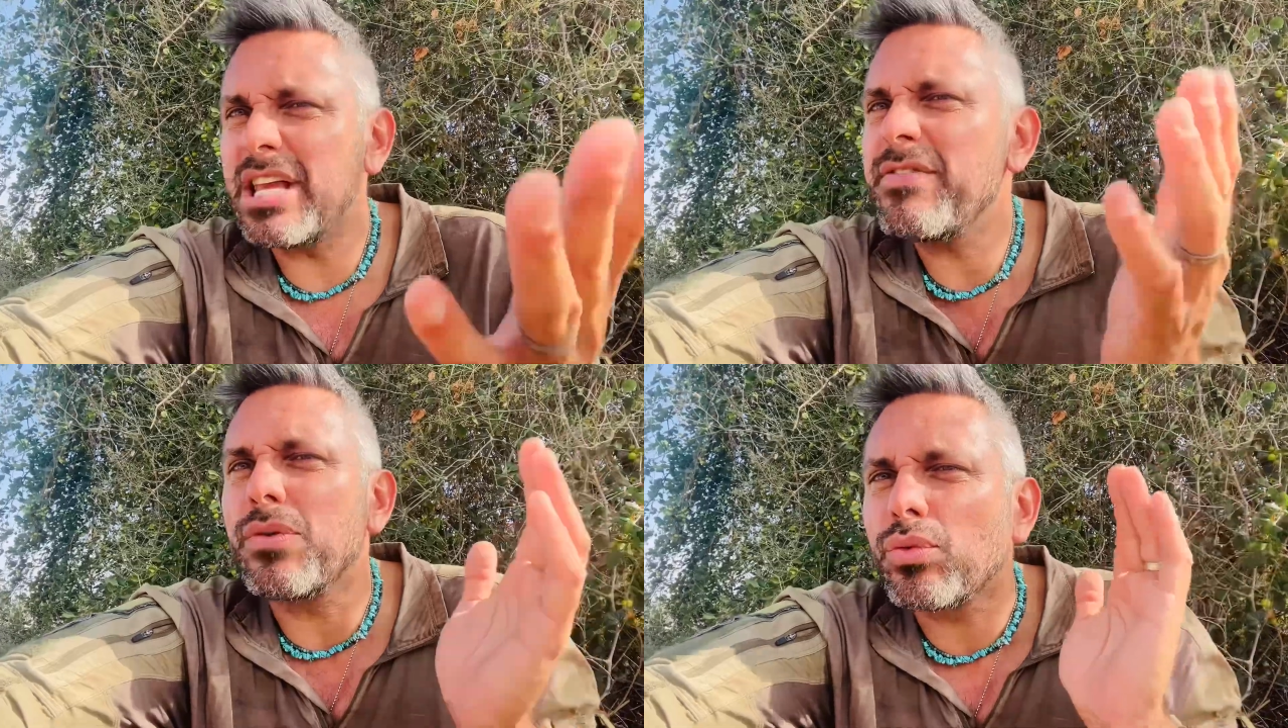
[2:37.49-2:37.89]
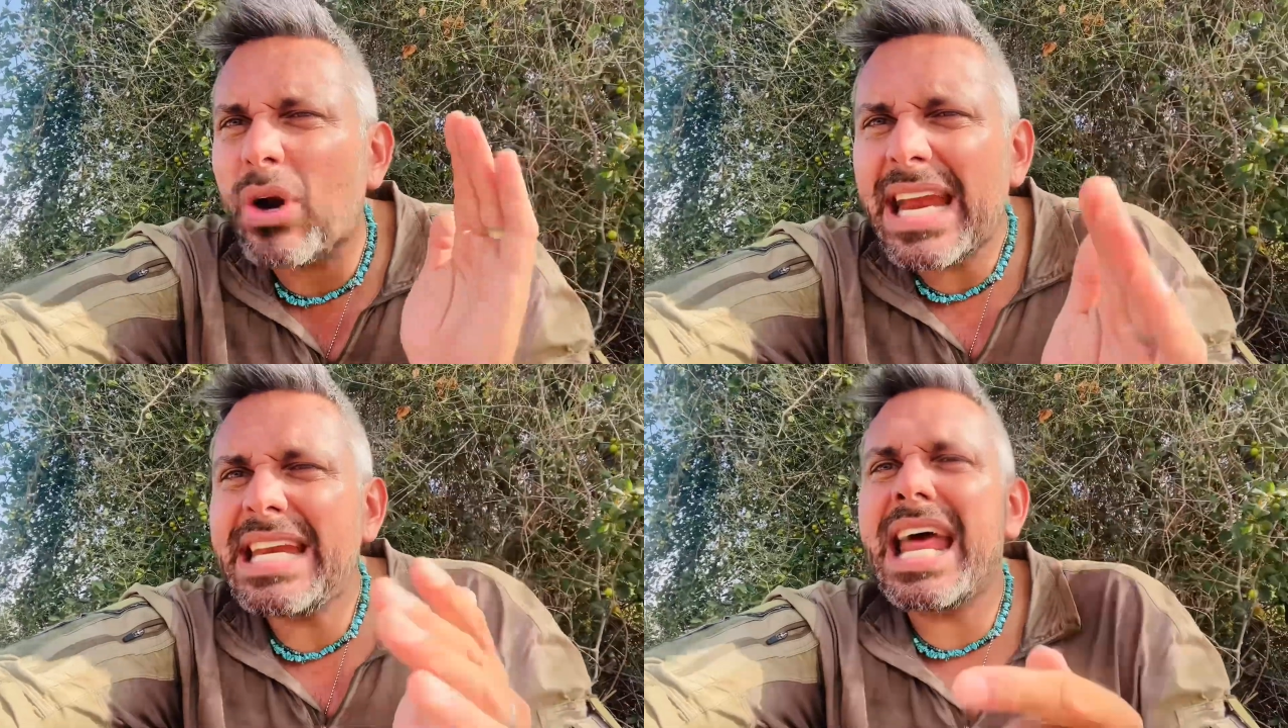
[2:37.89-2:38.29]
even
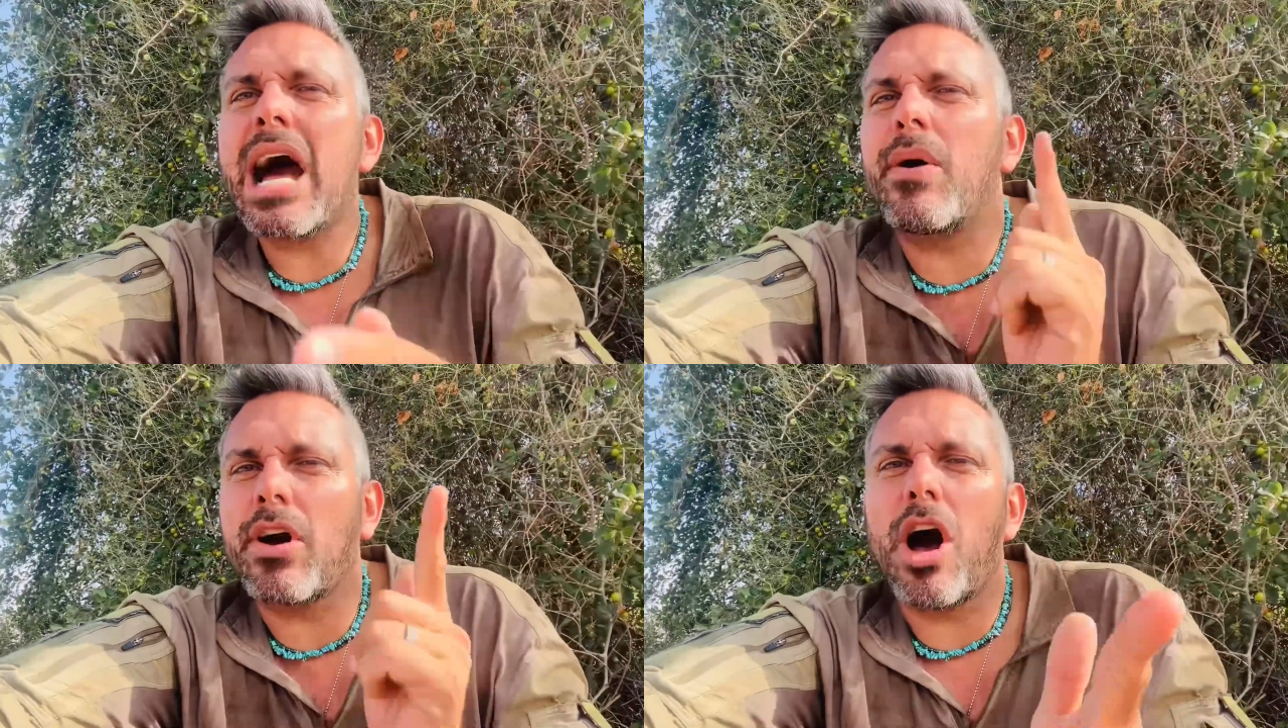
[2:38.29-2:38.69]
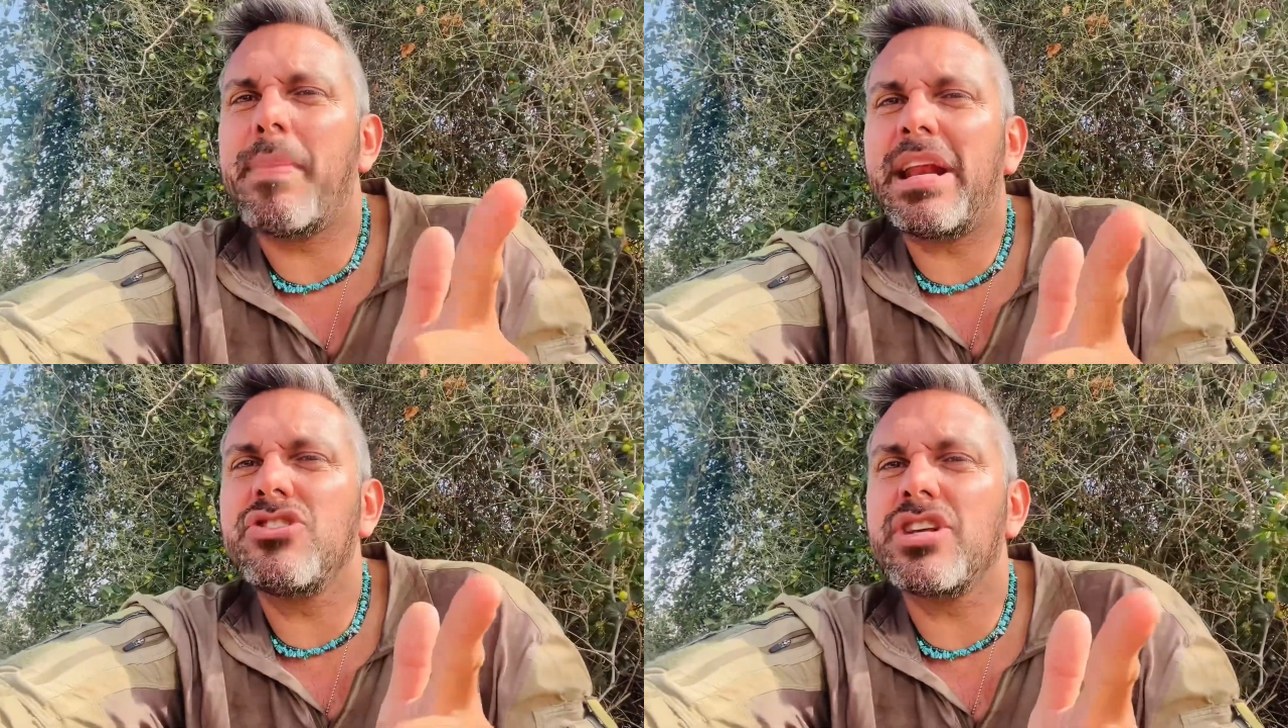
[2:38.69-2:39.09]
right now, a
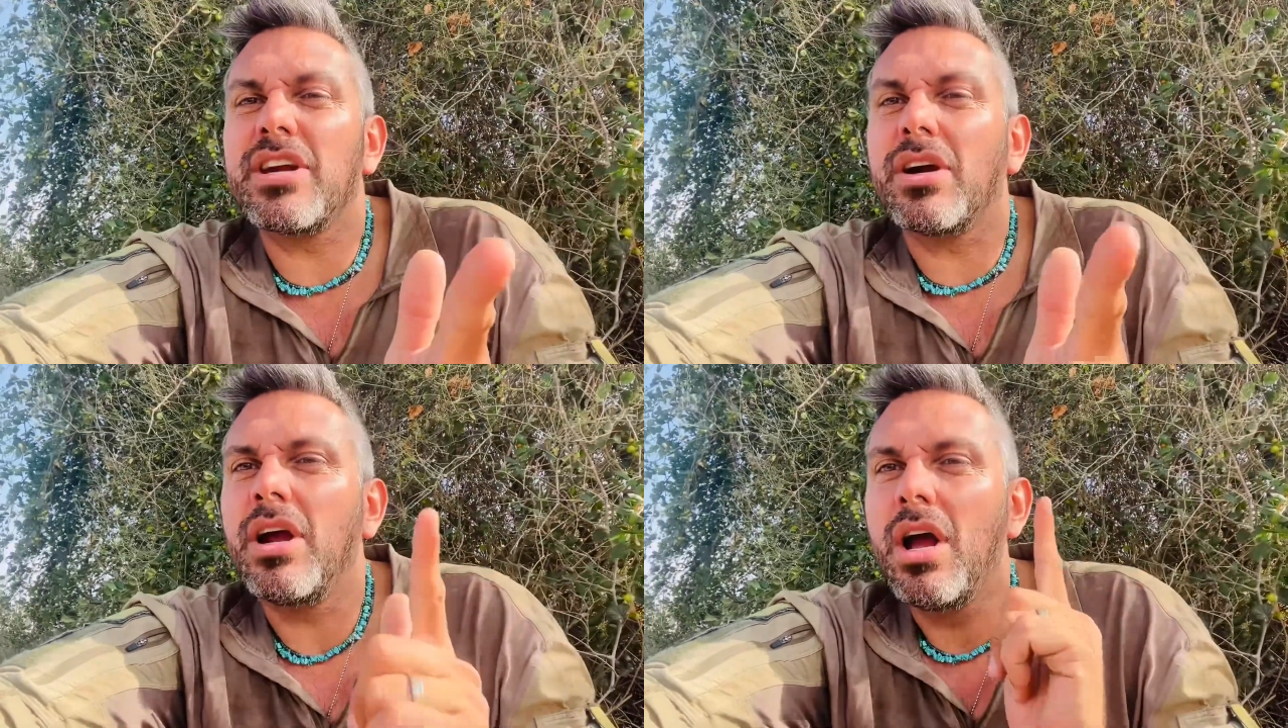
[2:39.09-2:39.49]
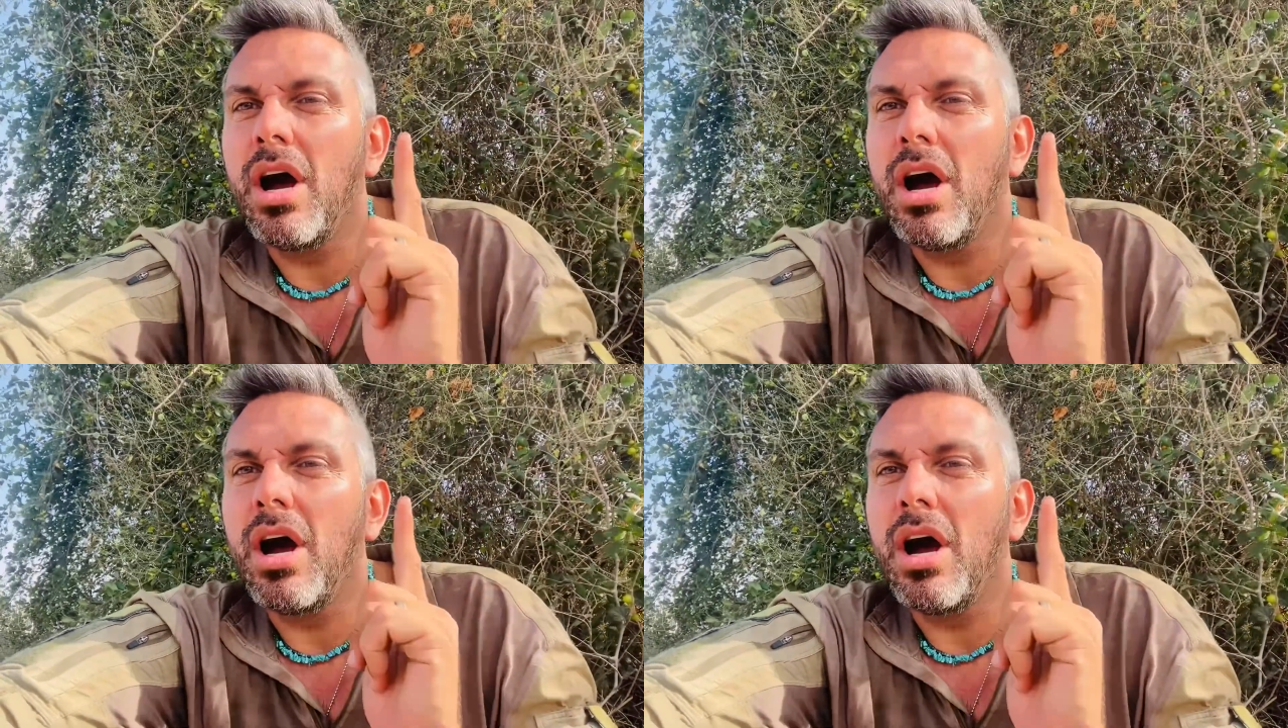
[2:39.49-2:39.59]
combat engineer,